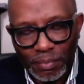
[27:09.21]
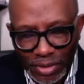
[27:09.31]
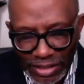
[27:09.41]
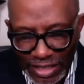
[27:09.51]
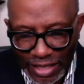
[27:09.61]

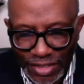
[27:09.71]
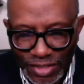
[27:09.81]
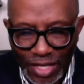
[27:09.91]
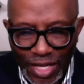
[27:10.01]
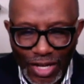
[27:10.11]

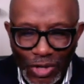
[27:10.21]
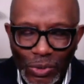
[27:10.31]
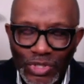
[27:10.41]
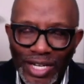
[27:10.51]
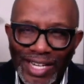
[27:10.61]
Please go
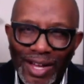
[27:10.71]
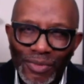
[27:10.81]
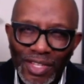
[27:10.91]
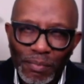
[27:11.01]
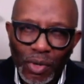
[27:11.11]
check out
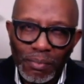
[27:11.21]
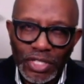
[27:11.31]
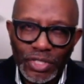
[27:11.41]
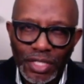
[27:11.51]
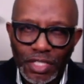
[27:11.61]
the
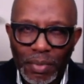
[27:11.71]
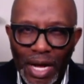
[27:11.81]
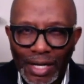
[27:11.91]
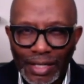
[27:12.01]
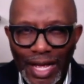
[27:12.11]
Permissions
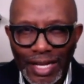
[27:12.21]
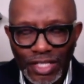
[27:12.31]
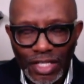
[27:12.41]
podcast.